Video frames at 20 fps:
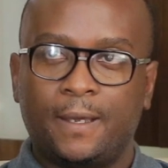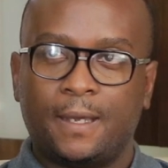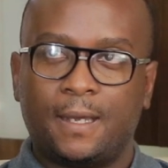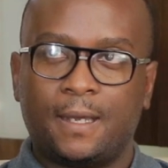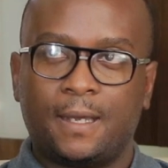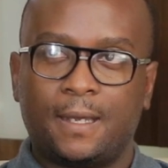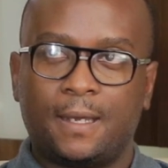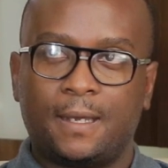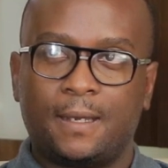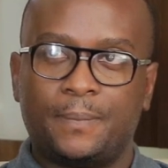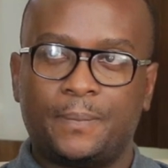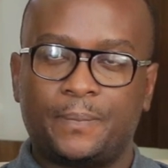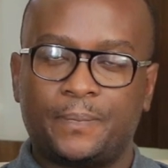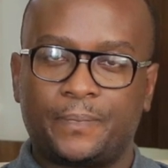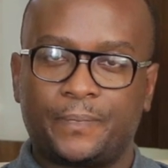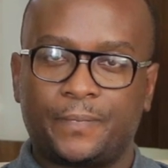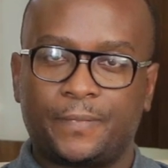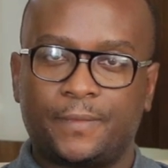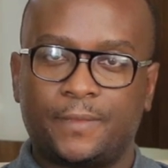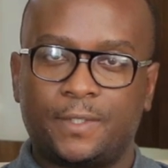
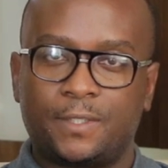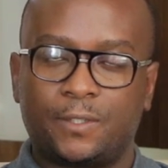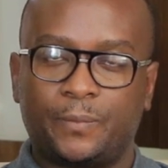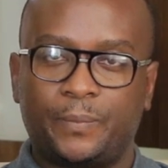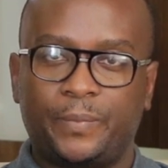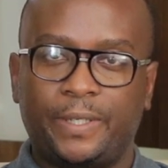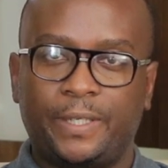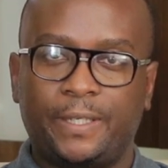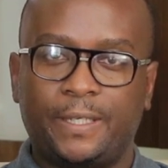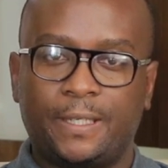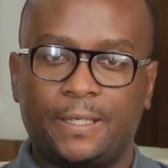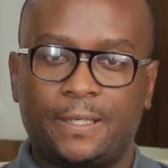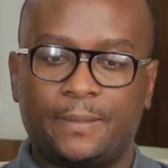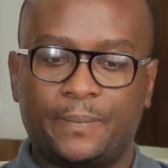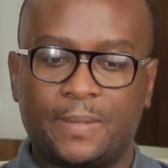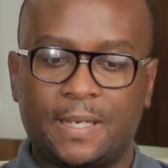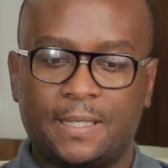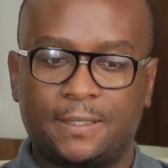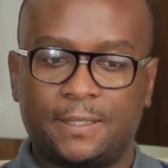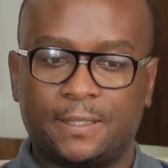So being an
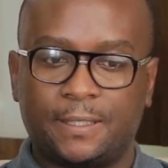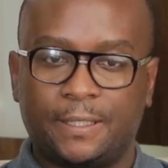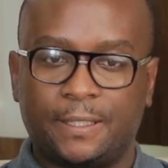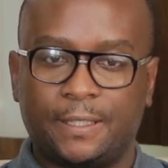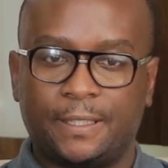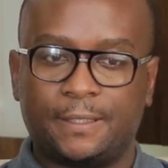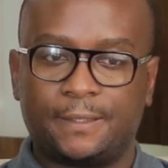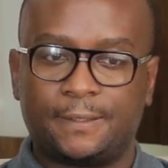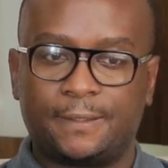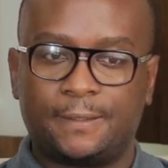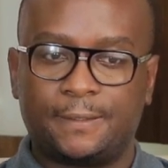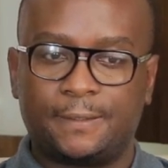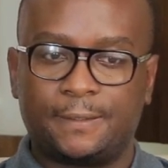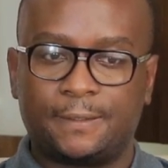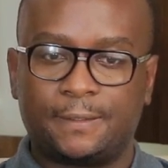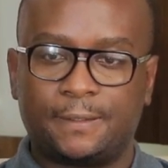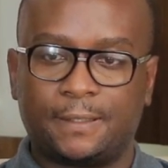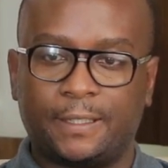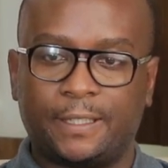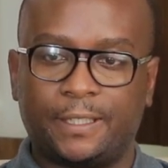ambassador
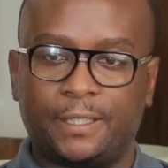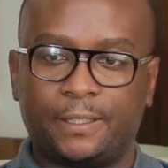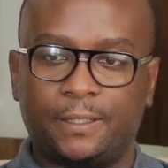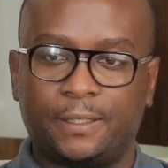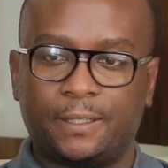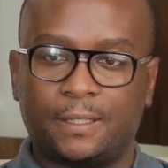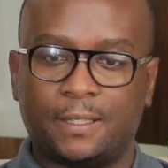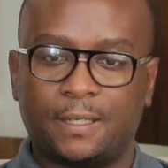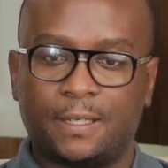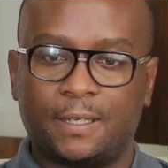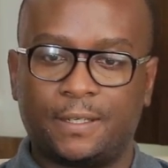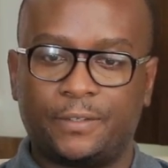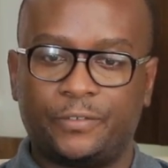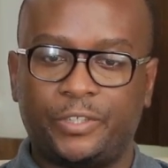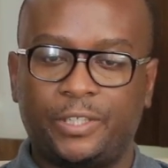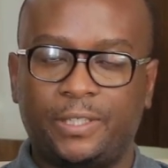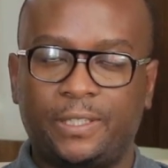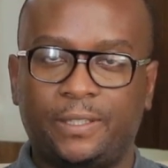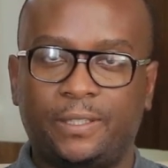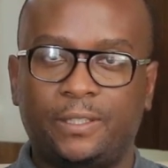is a
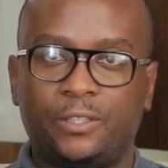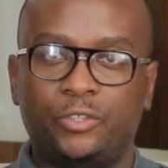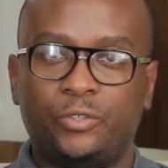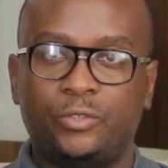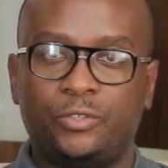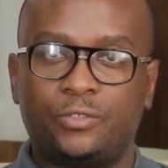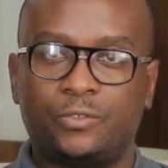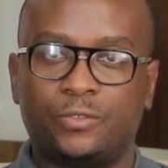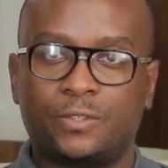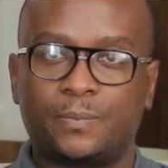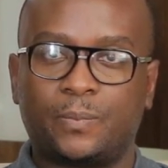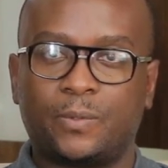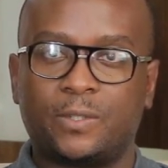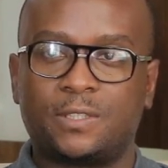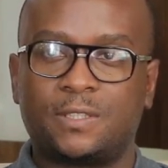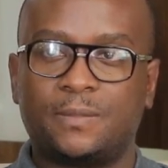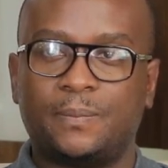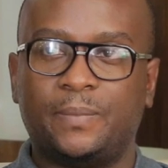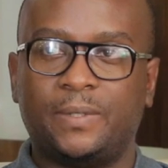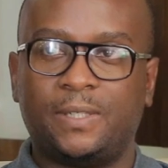really huge
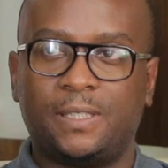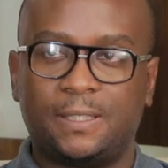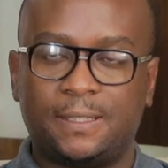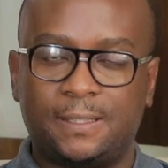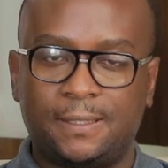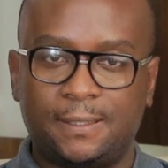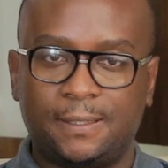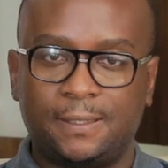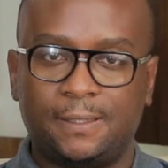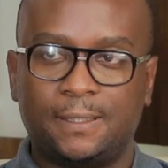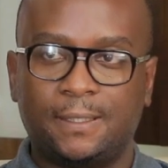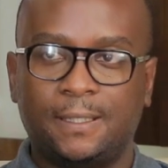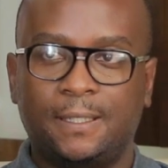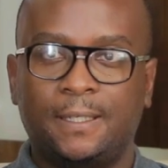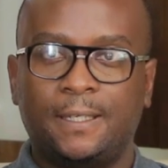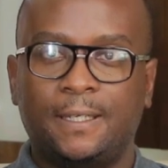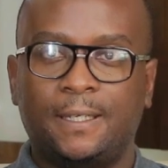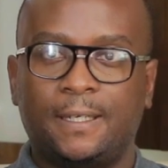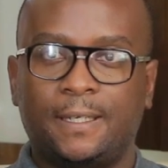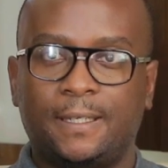responsibility,
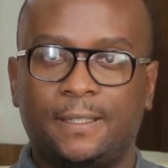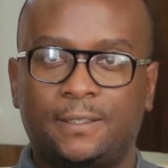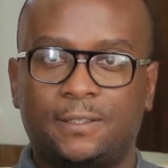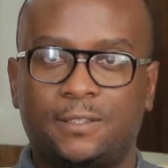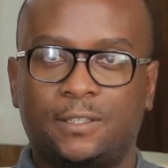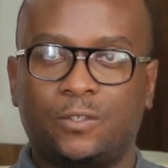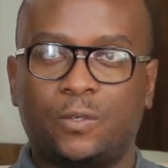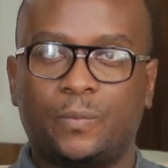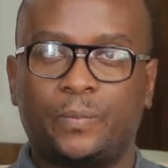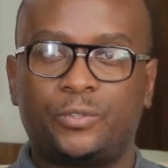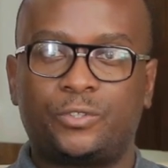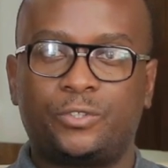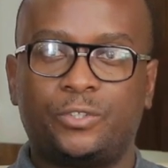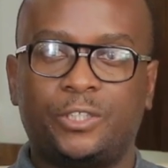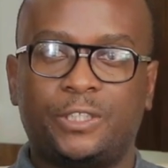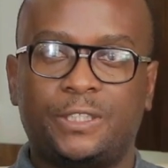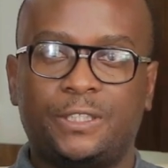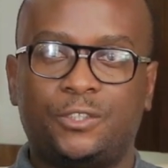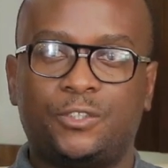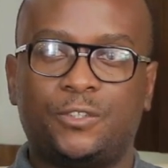and it's an
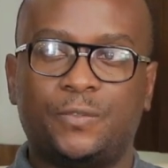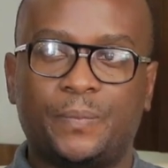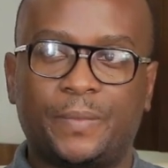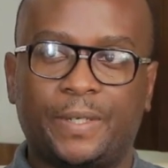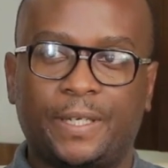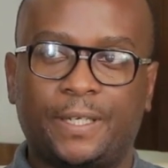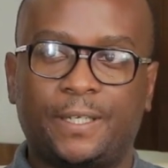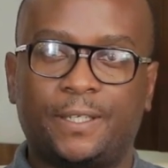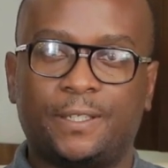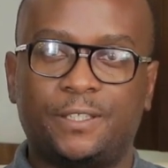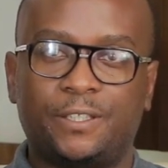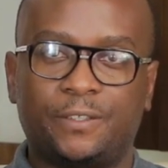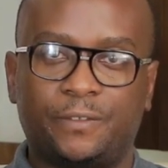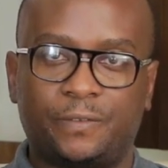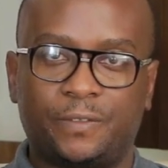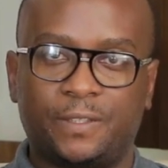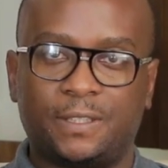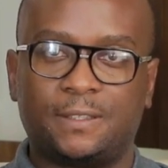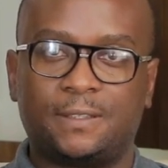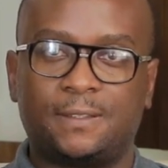opportunity to make a
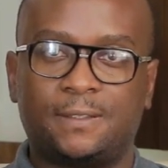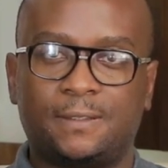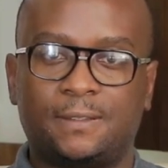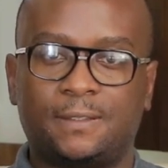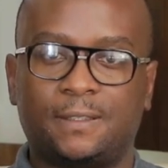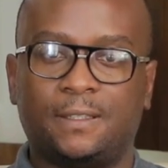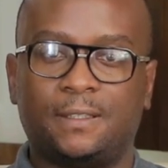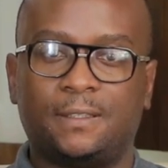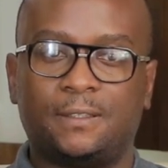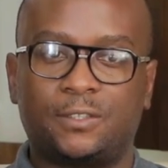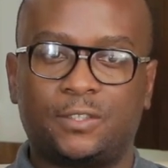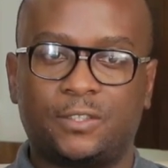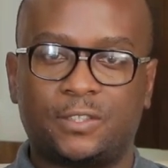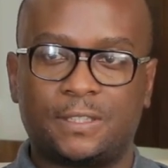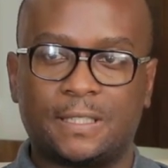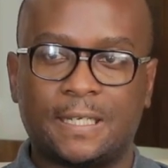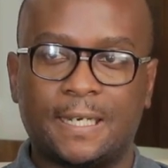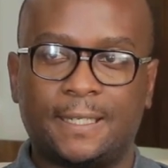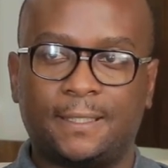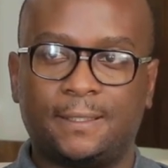difference in
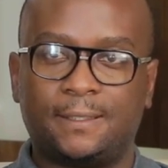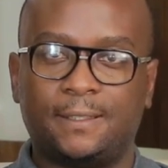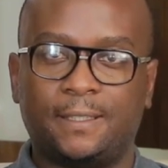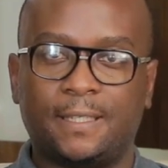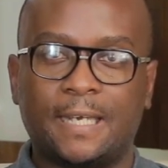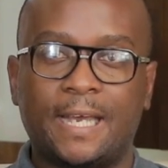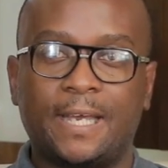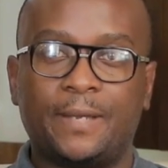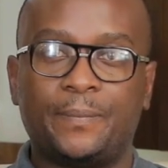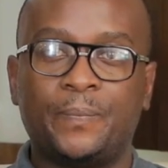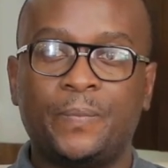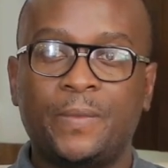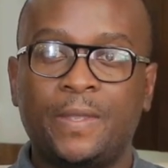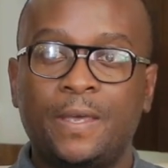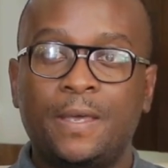society. I